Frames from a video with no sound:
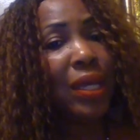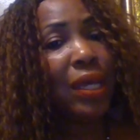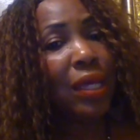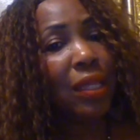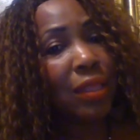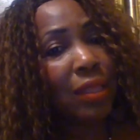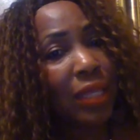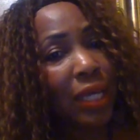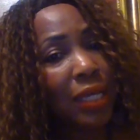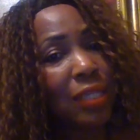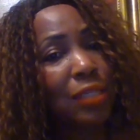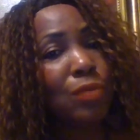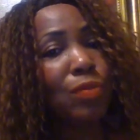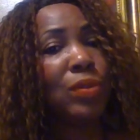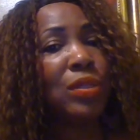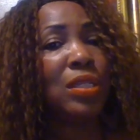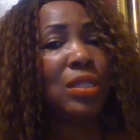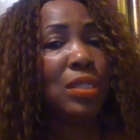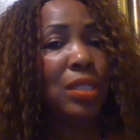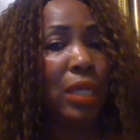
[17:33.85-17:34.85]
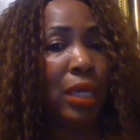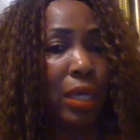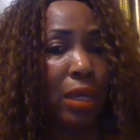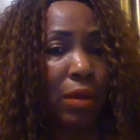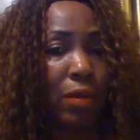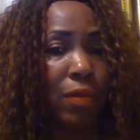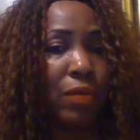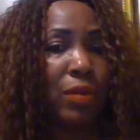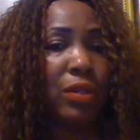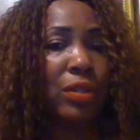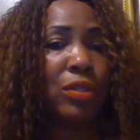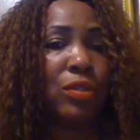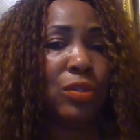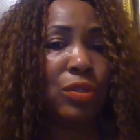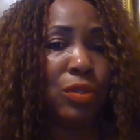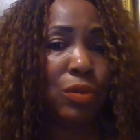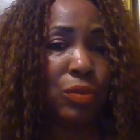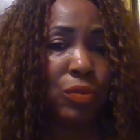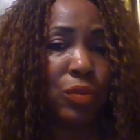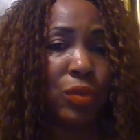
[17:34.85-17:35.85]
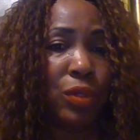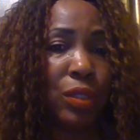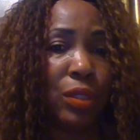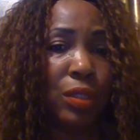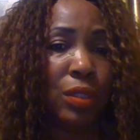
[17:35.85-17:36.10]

and that's what this heroin is doing.